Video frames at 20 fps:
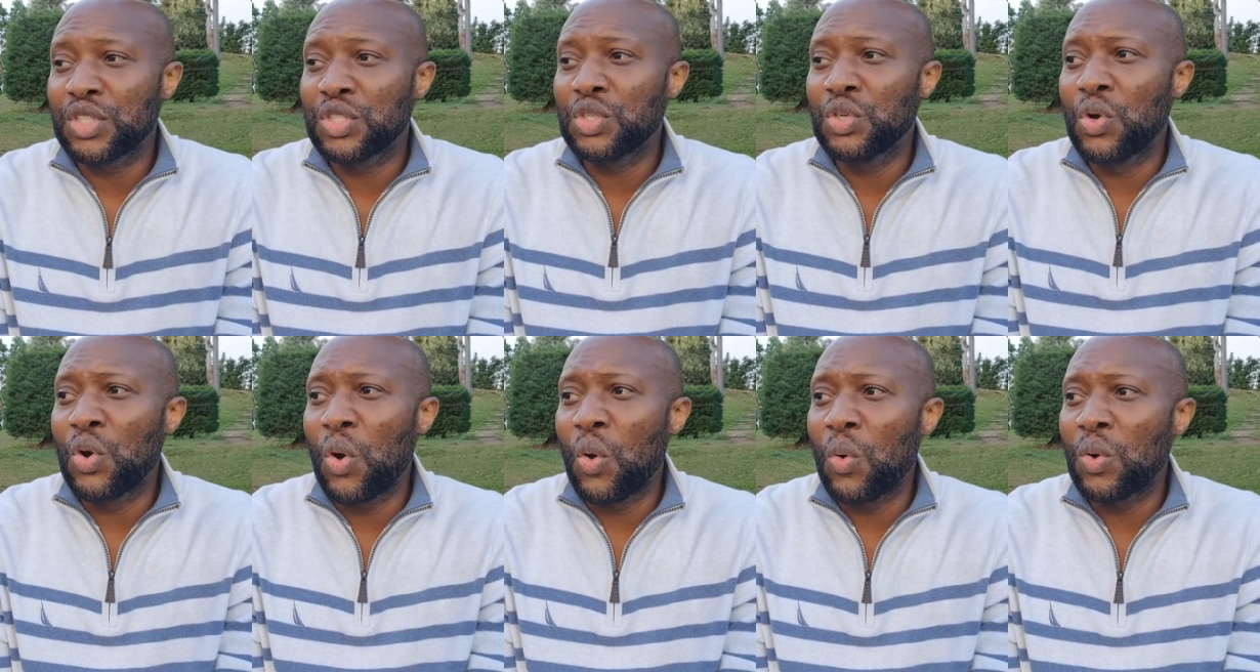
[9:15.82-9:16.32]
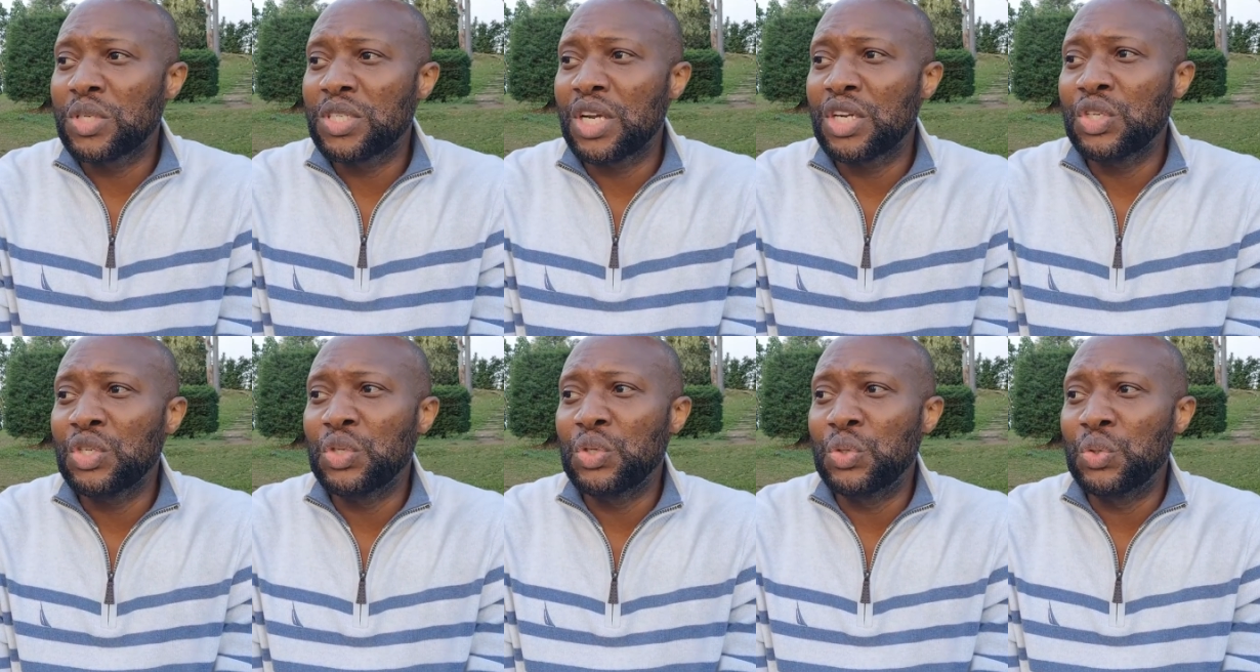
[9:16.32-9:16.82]
just go
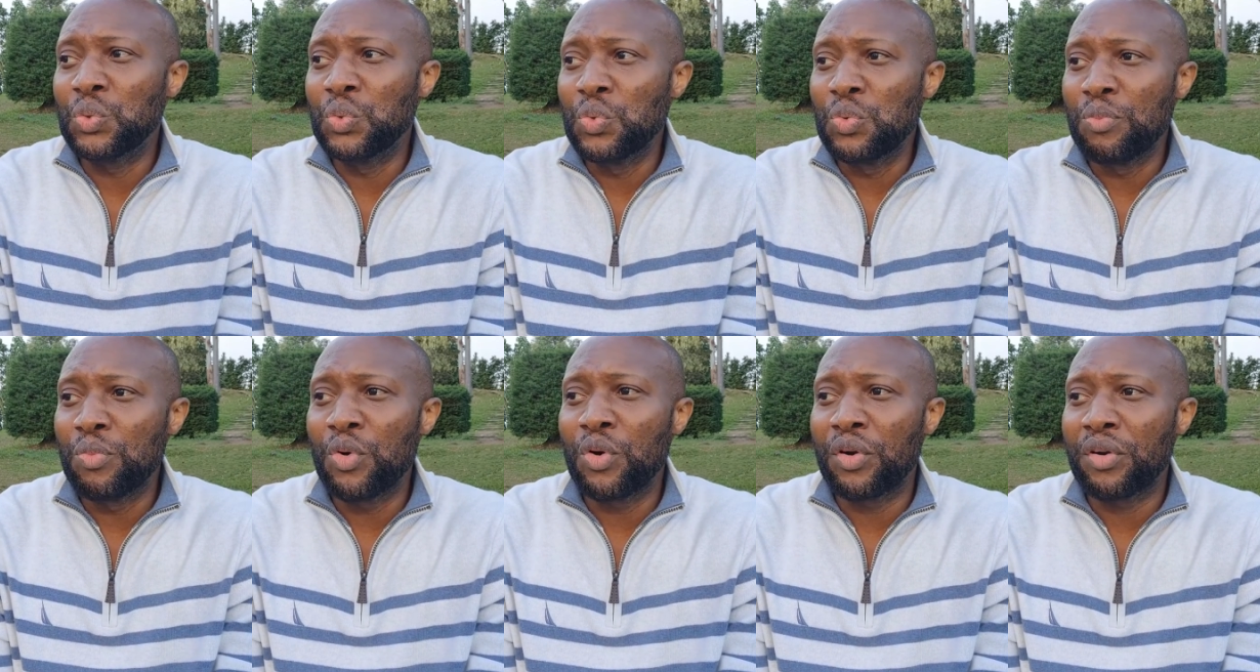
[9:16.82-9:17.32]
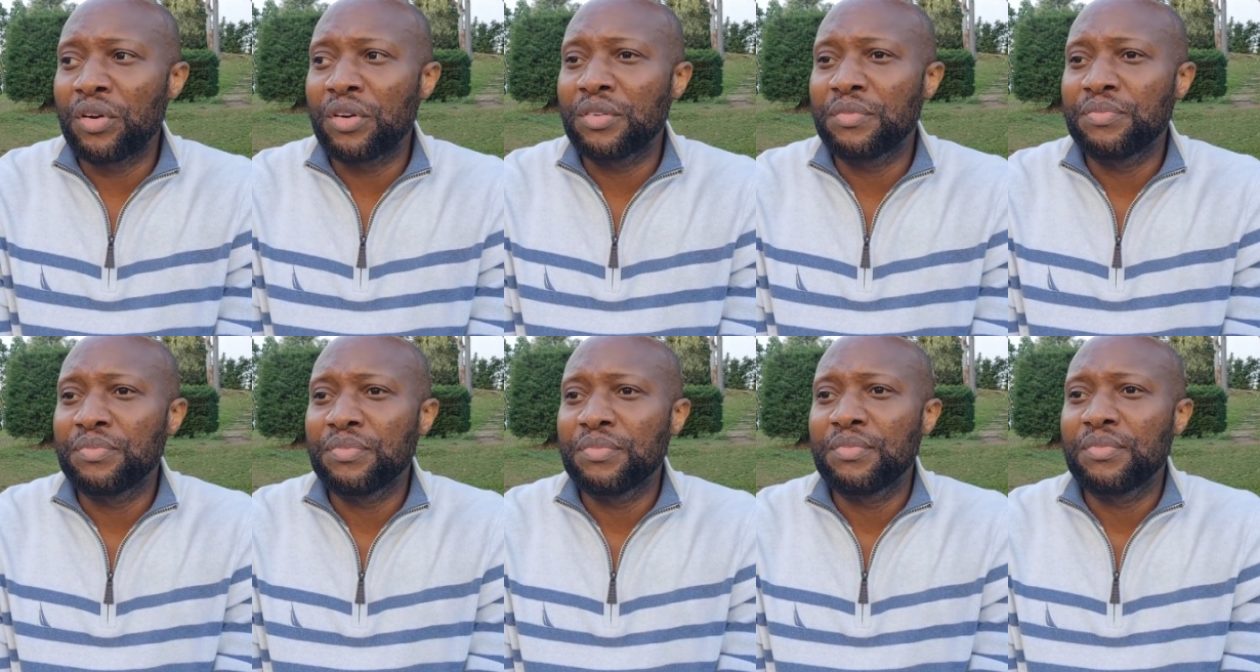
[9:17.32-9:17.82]
out and do more.
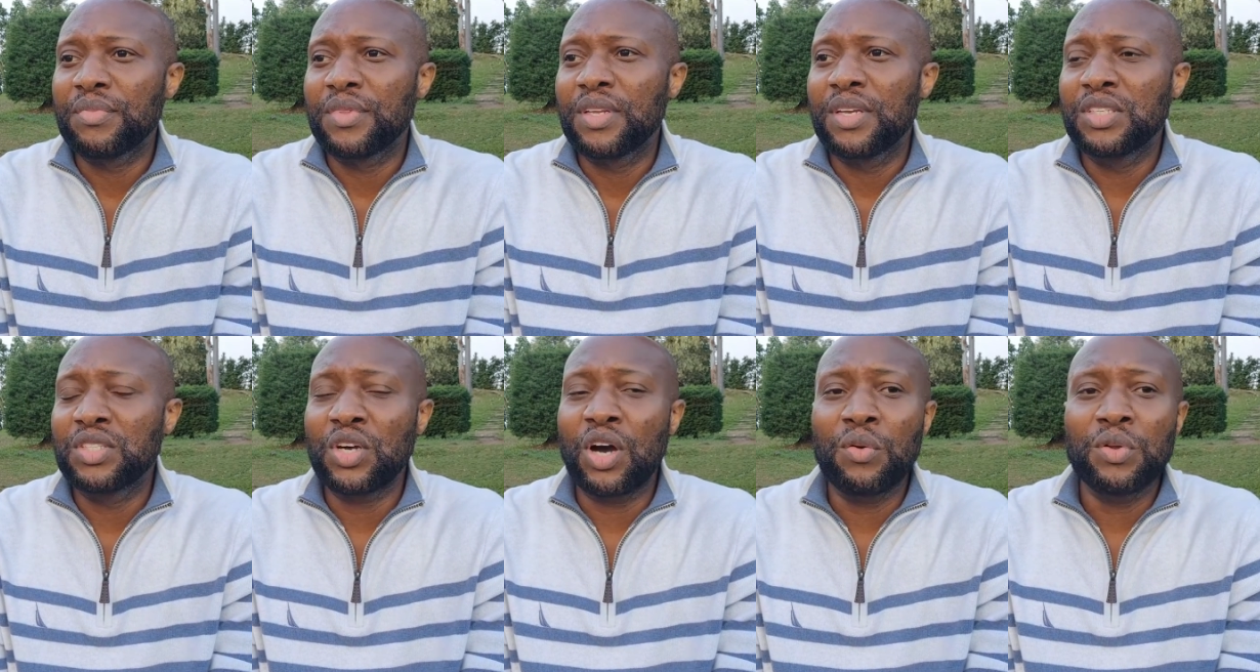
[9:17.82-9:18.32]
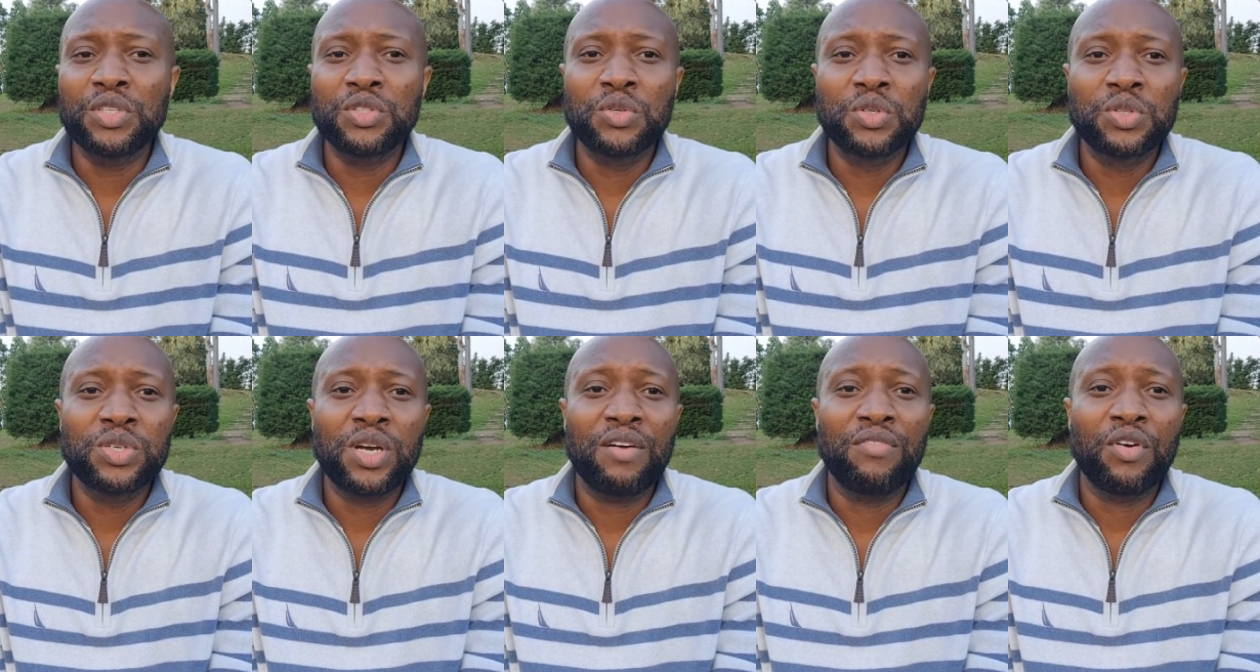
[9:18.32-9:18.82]
It's
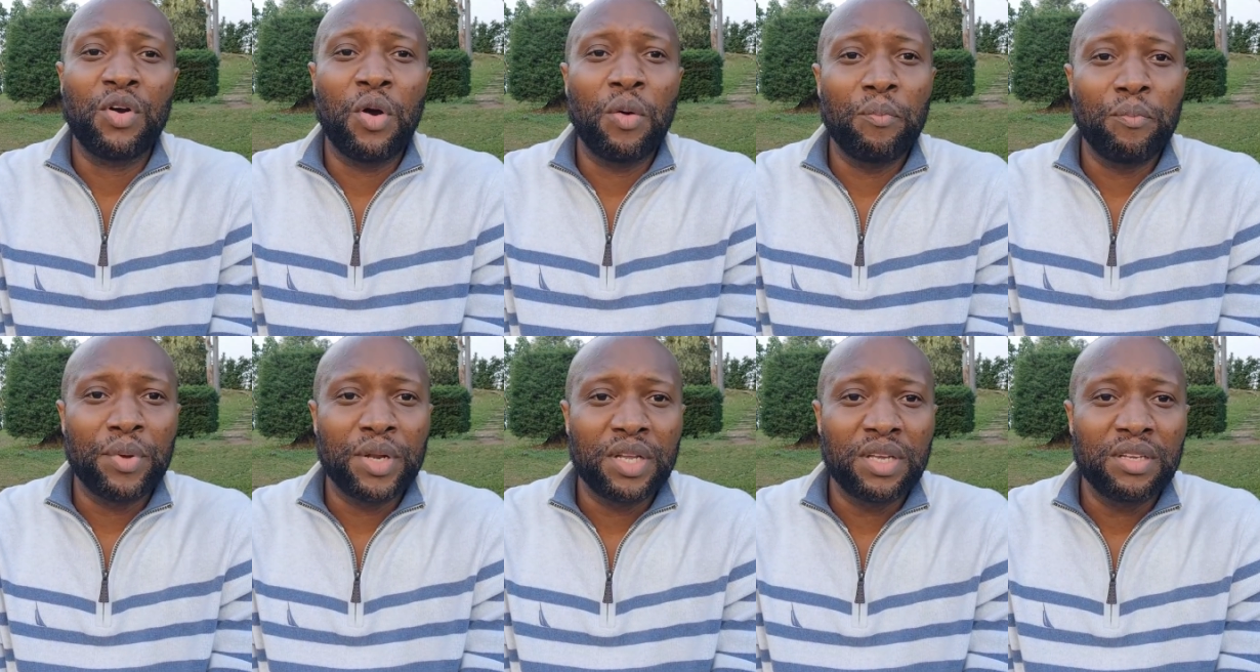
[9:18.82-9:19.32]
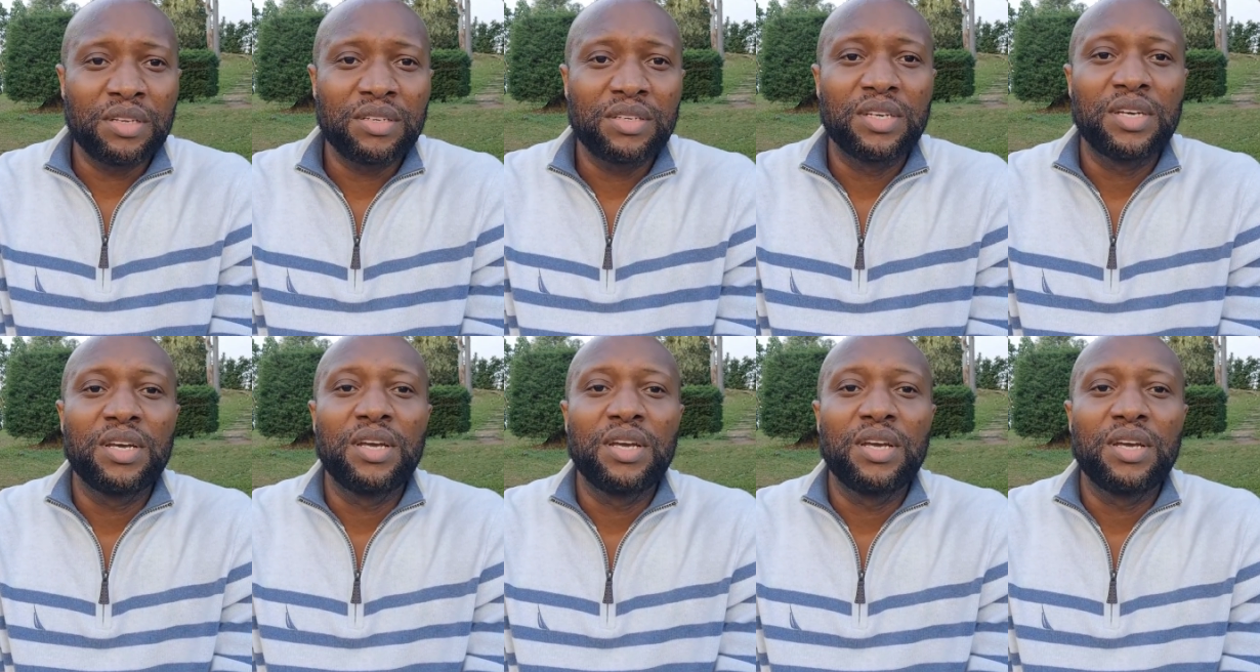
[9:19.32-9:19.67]
always good to have company.